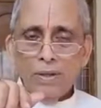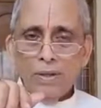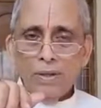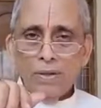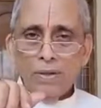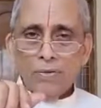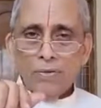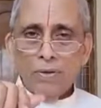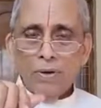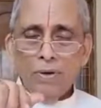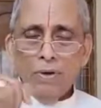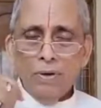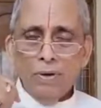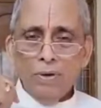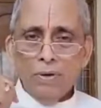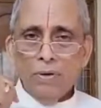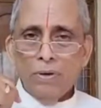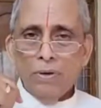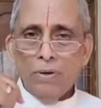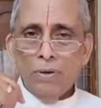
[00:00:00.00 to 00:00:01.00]

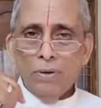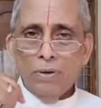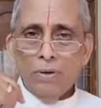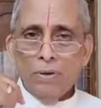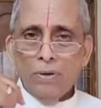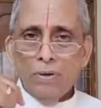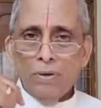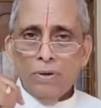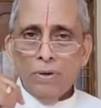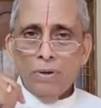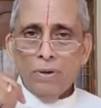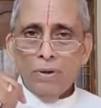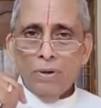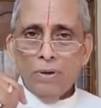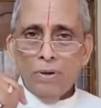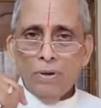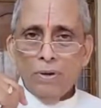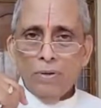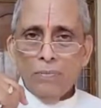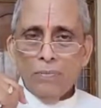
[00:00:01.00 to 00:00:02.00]
So
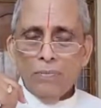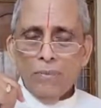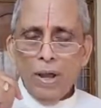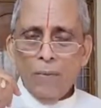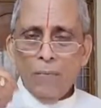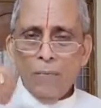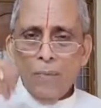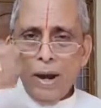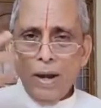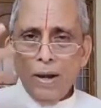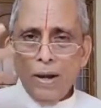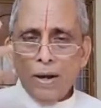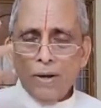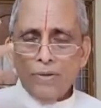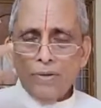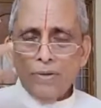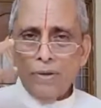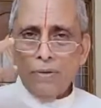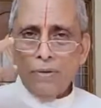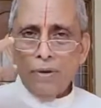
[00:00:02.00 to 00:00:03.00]
my mind
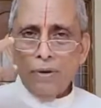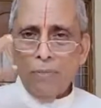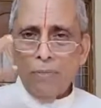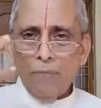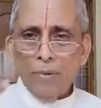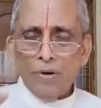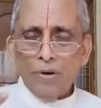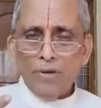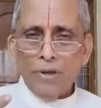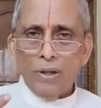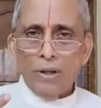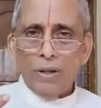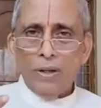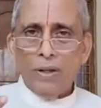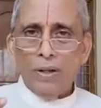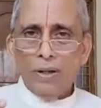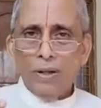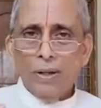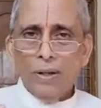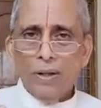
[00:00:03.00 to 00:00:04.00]
received an
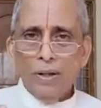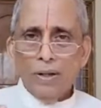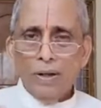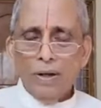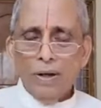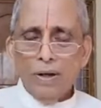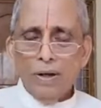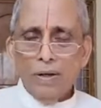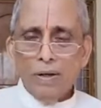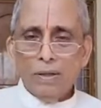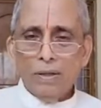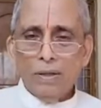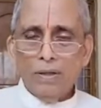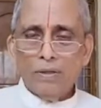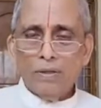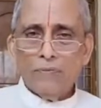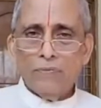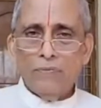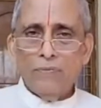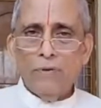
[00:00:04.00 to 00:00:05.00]
impression,
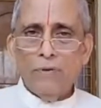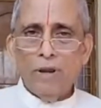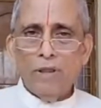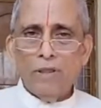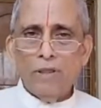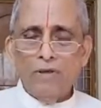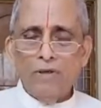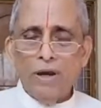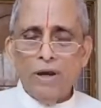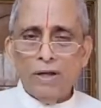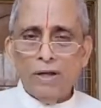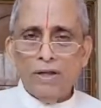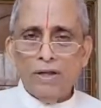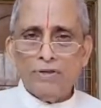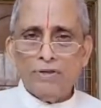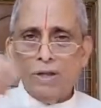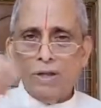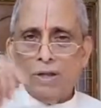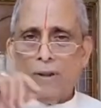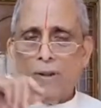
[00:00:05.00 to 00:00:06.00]
this food is very
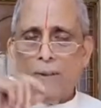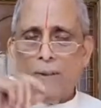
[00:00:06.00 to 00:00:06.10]
tasty.